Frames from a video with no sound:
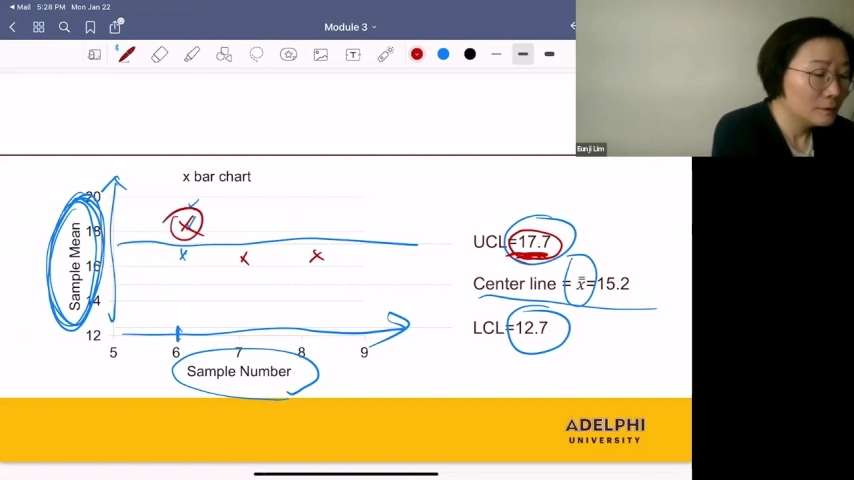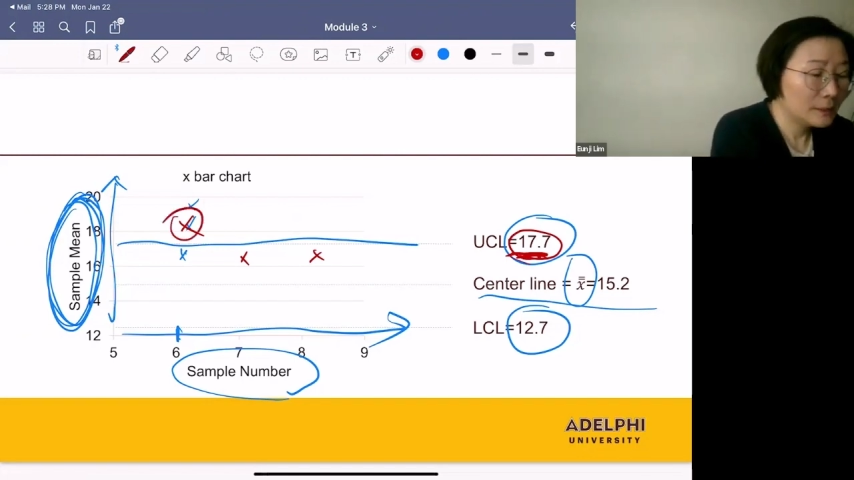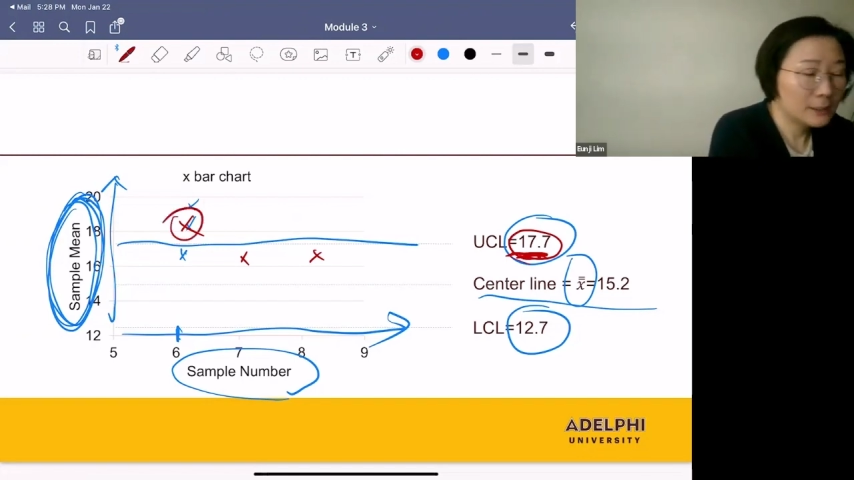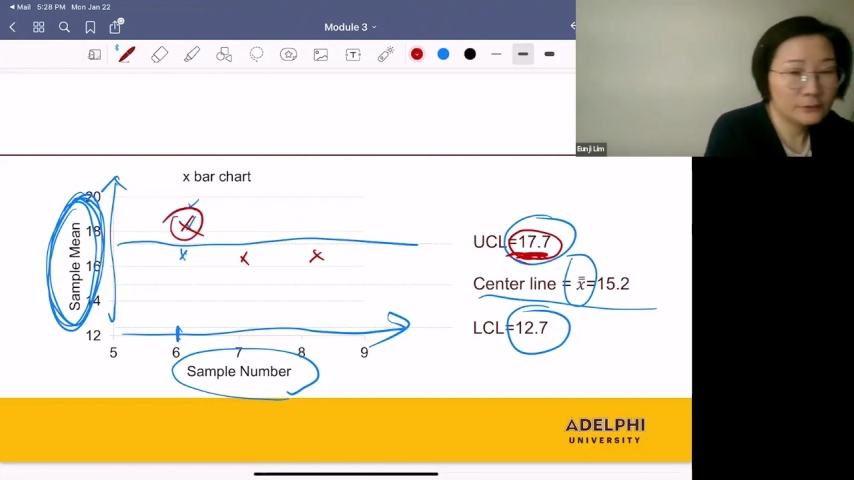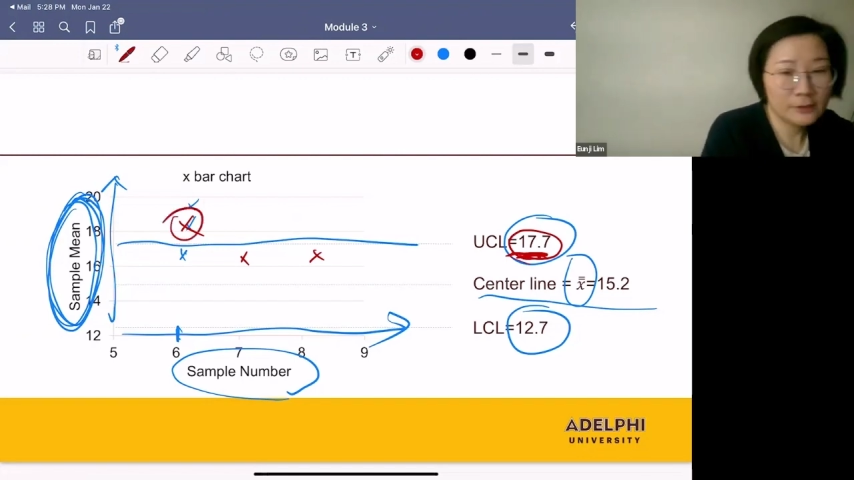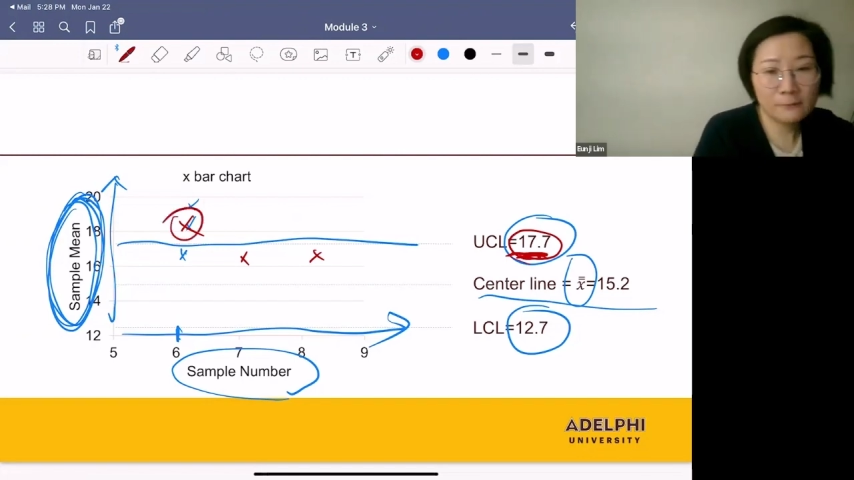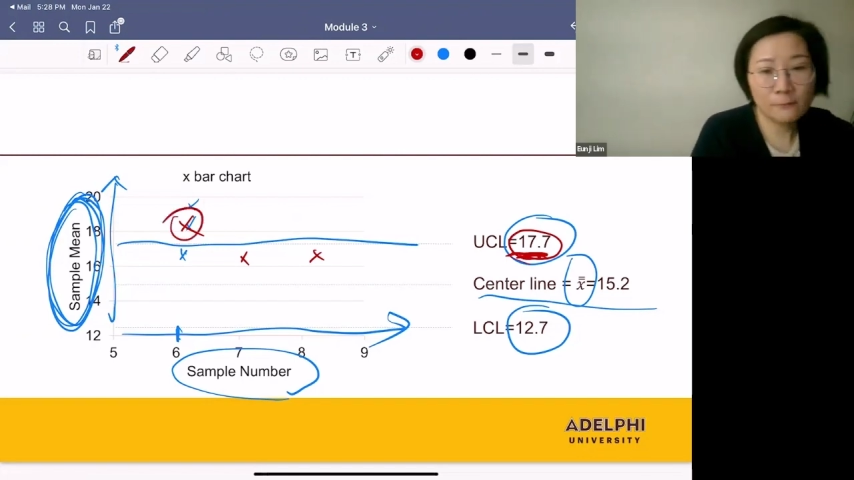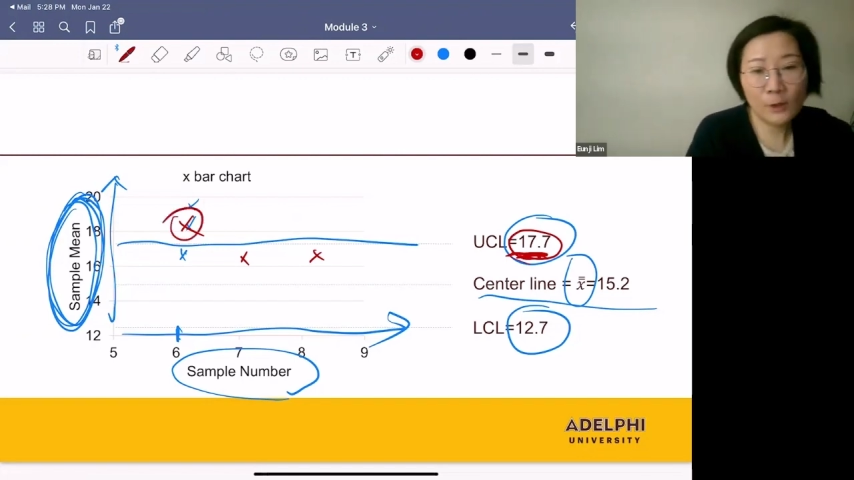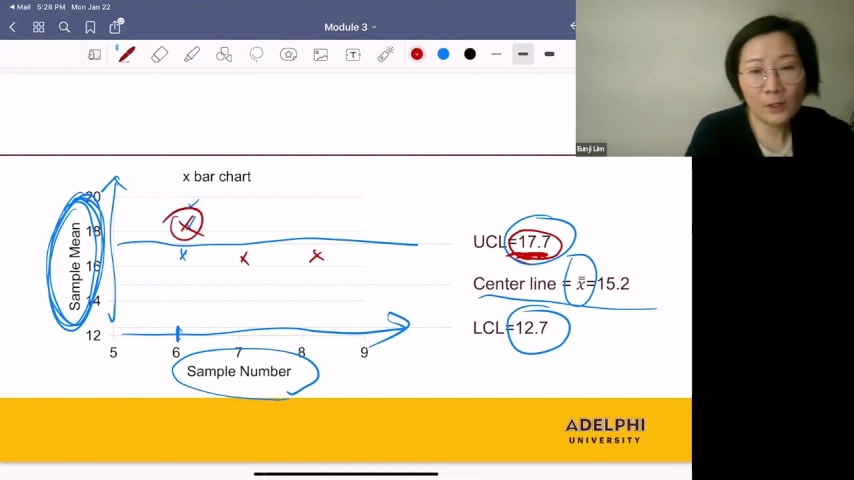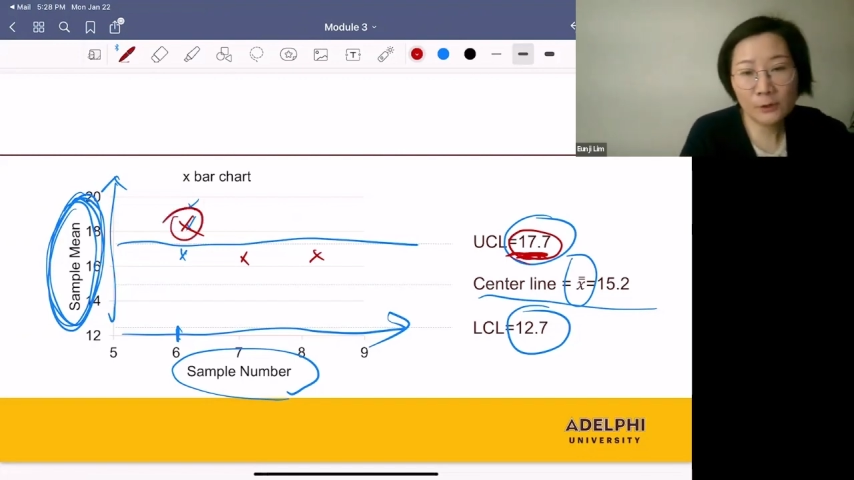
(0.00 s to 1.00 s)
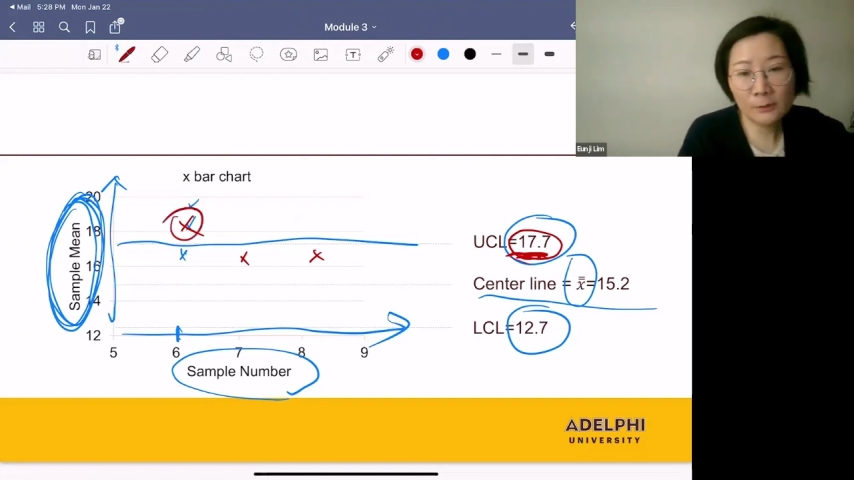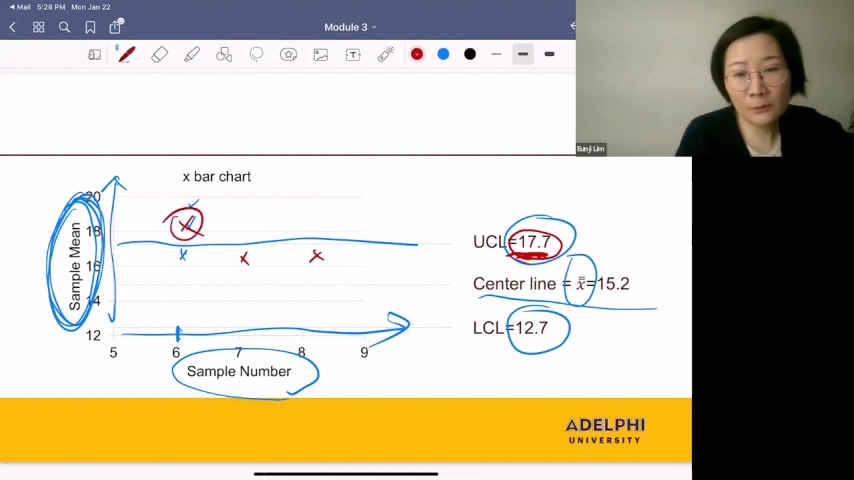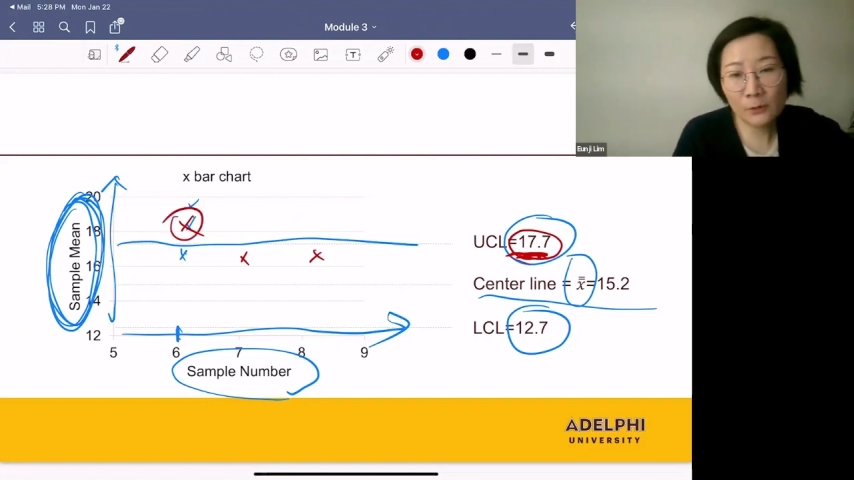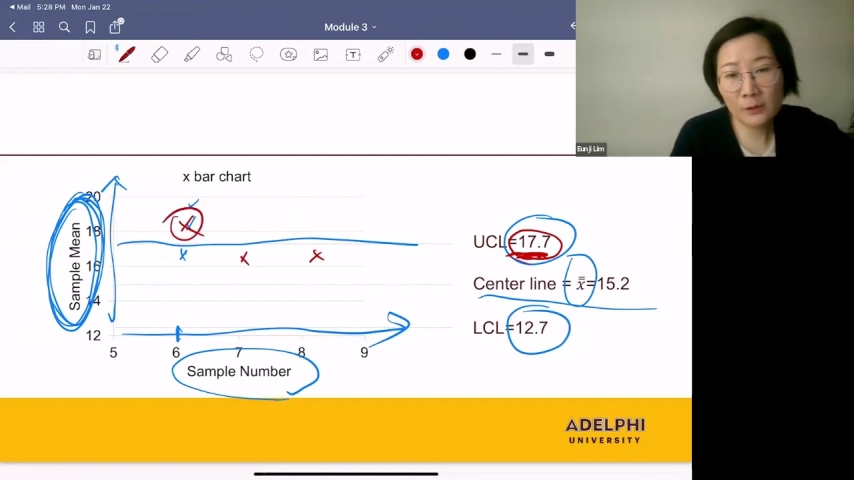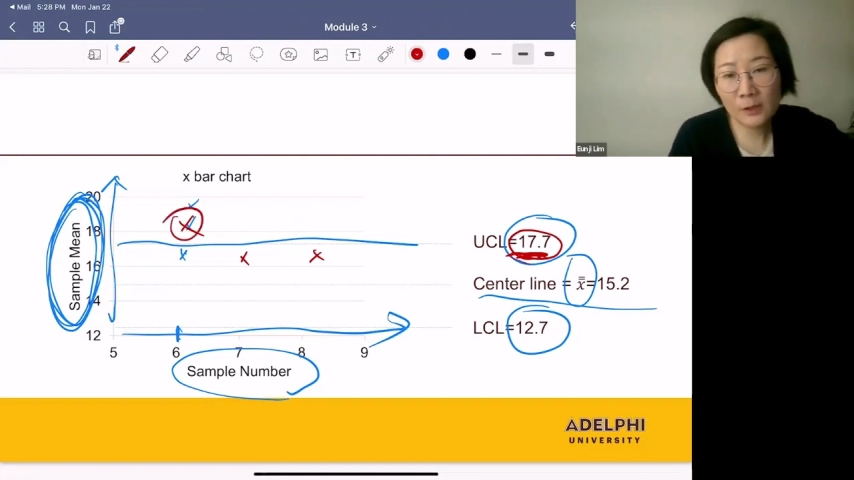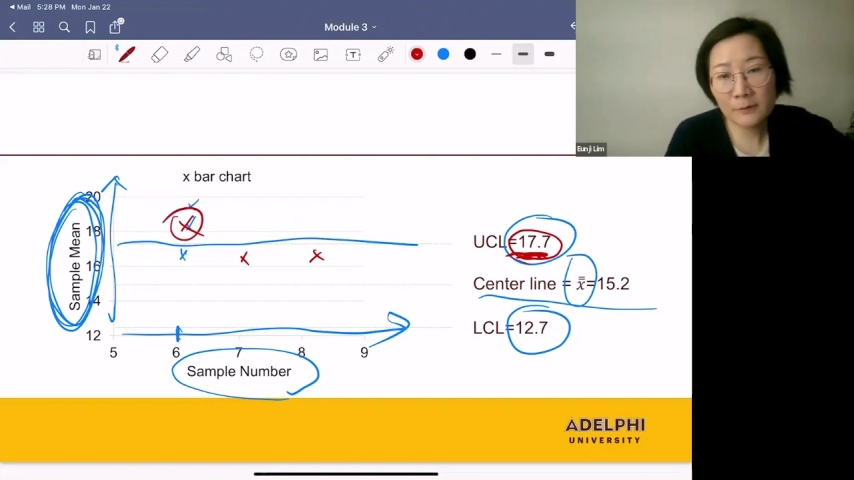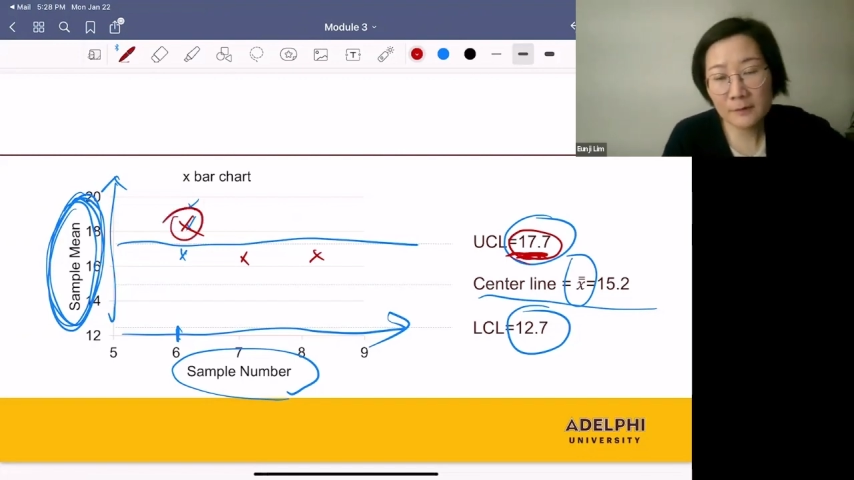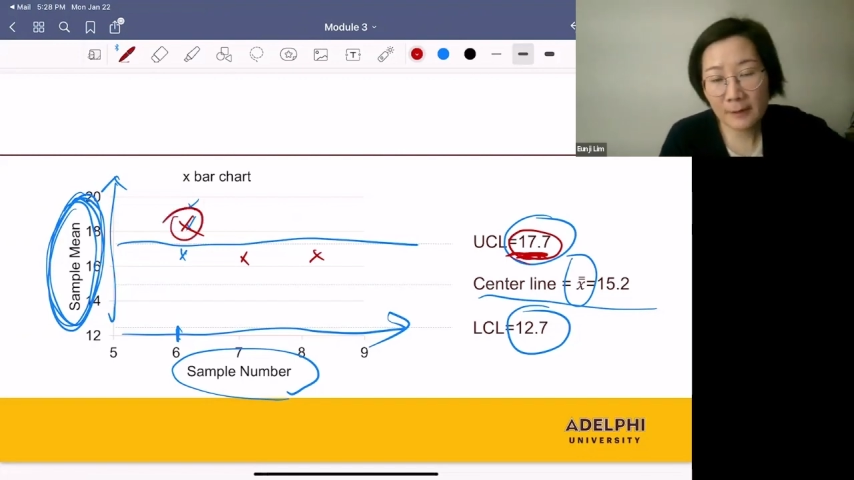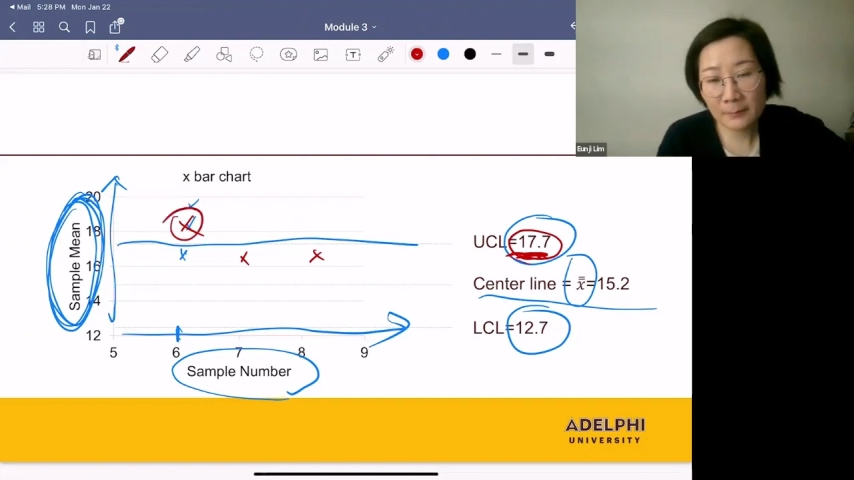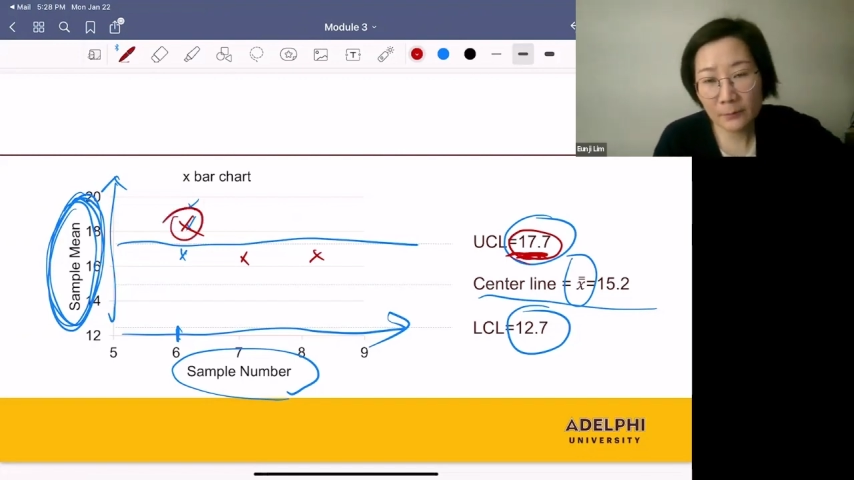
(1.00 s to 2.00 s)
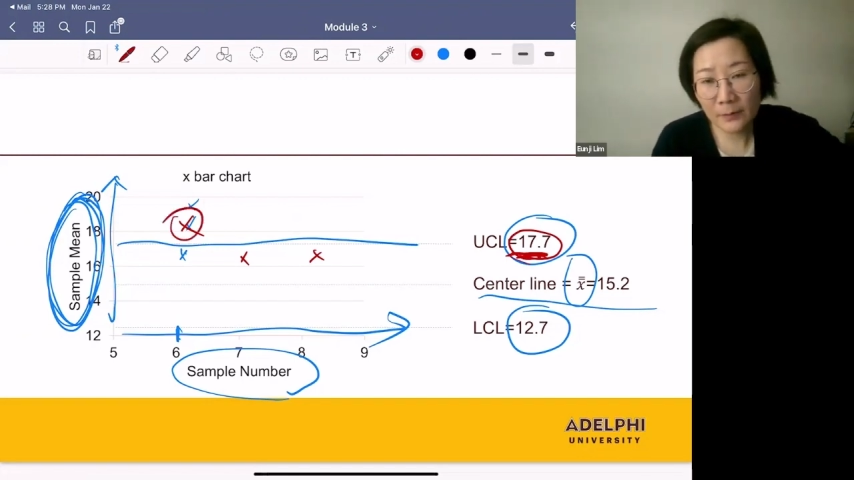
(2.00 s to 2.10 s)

Now, if one or more of the sample